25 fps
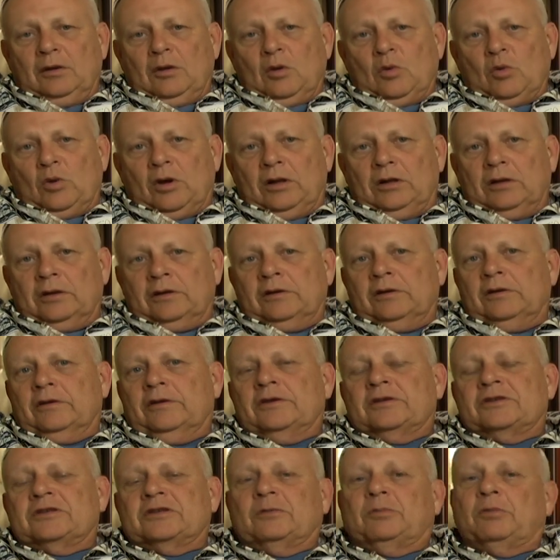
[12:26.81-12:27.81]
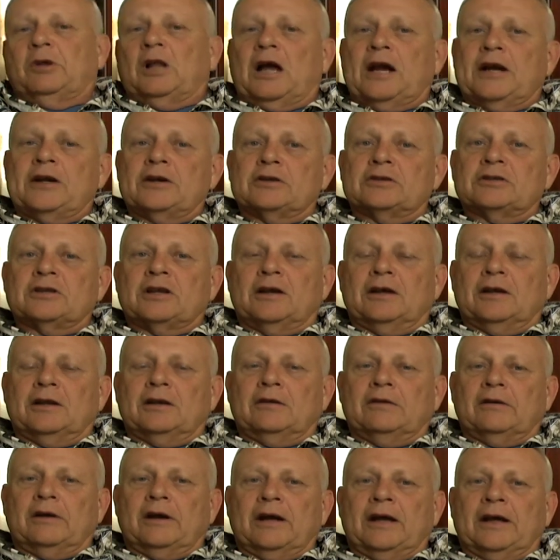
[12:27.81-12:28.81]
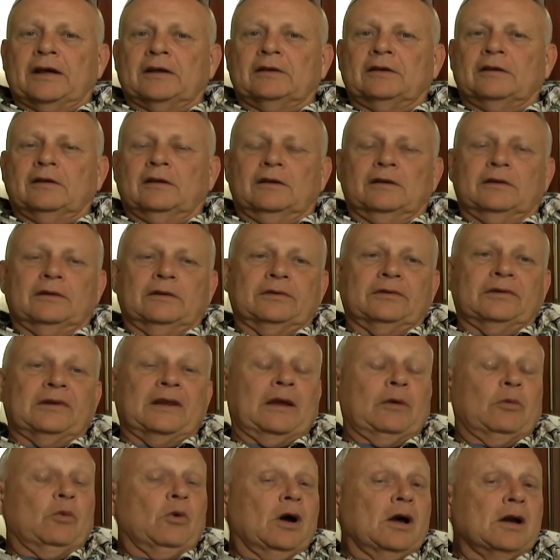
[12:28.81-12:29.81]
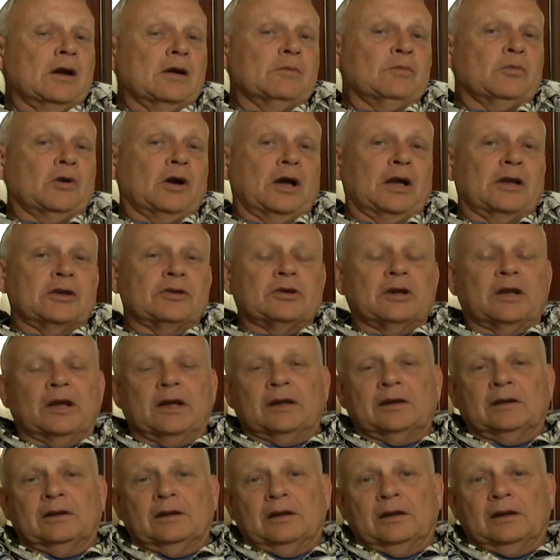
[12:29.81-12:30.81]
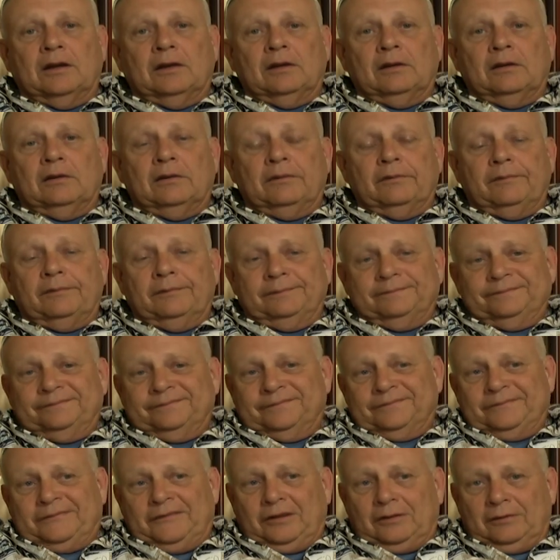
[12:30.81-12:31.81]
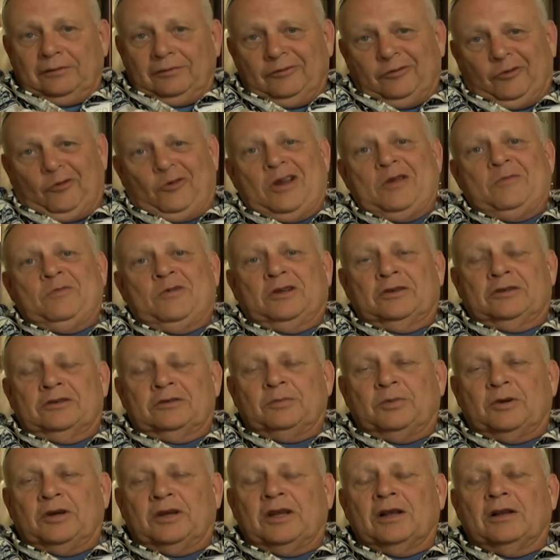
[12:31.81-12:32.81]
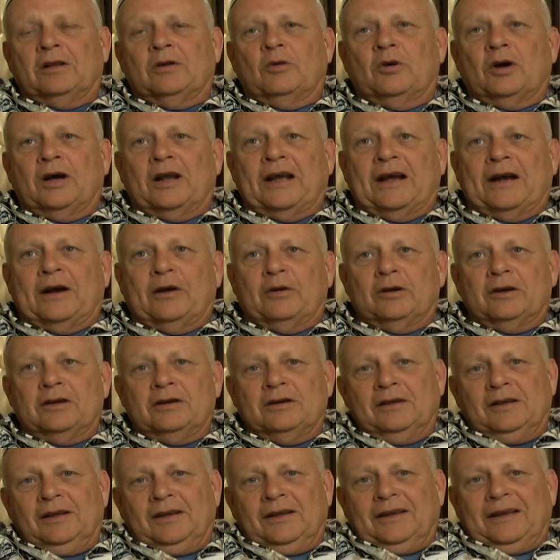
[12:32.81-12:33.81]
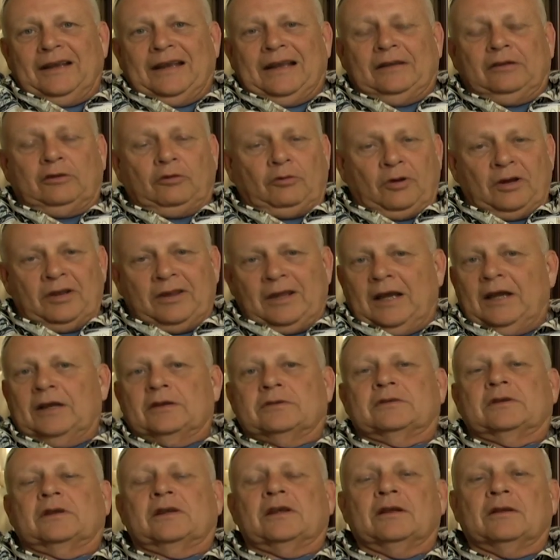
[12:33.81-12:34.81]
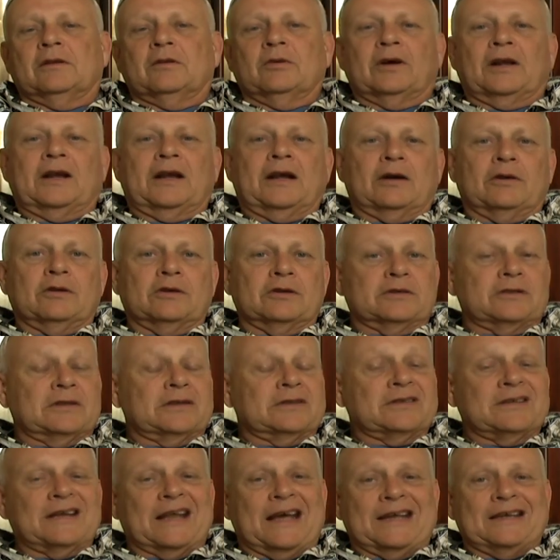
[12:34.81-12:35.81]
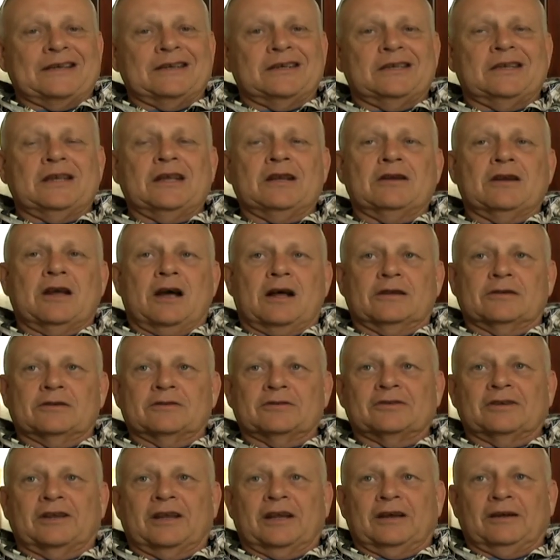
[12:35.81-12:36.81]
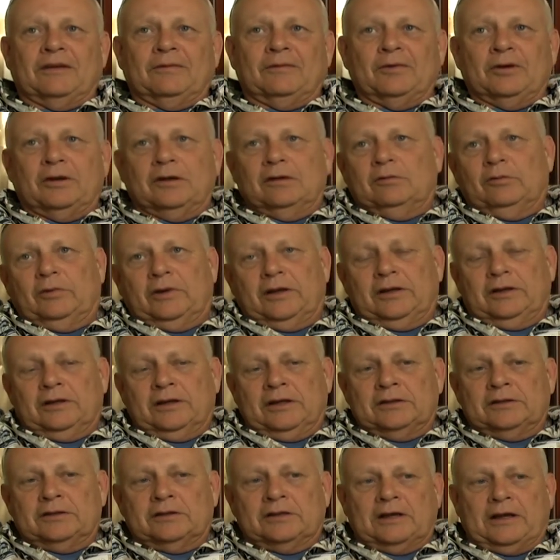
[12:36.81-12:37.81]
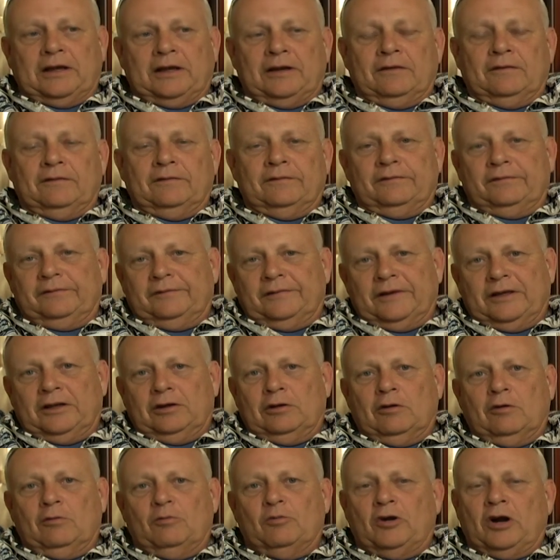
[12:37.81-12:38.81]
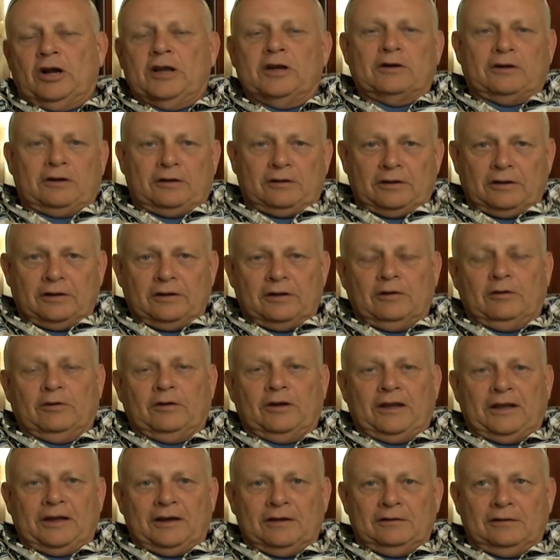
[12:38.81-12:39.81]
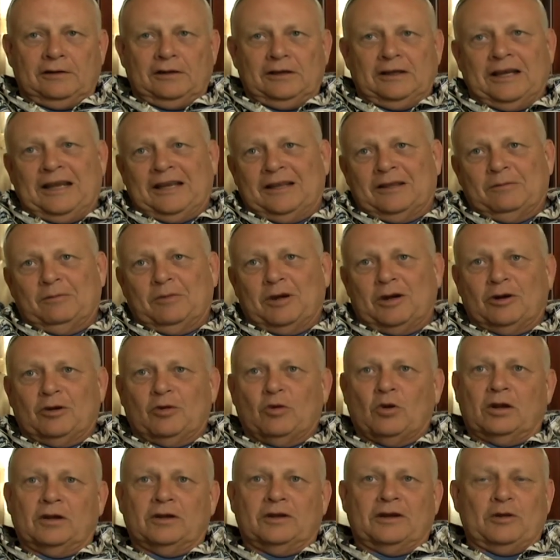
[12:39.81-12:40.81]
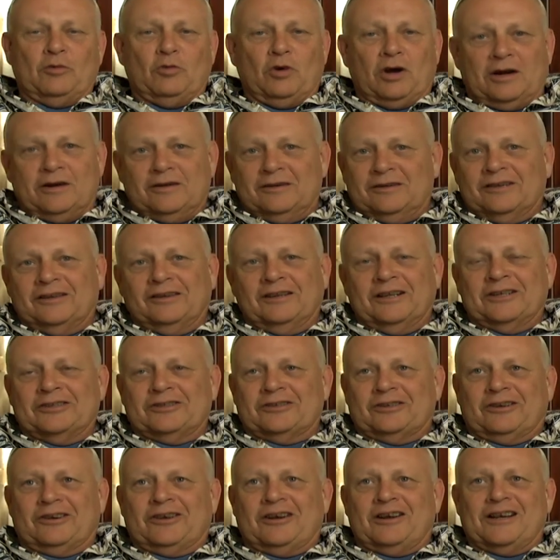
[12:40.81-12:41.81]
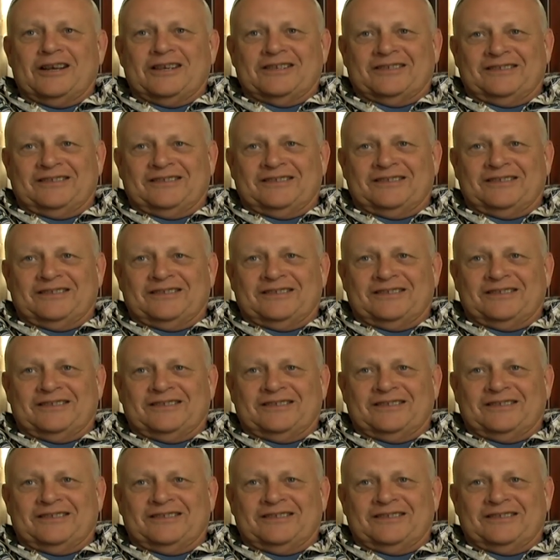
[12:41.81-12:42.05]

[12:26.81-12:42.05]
Well, under the supplier's contract on the state water project, it's 3 mils per kilowatt hour and 3,000 kilowatt hours, it's 9 to $10 an acre foot. Well, that's kind of a no-brainer. You go ahead and you take the better quality water at the lesser cost,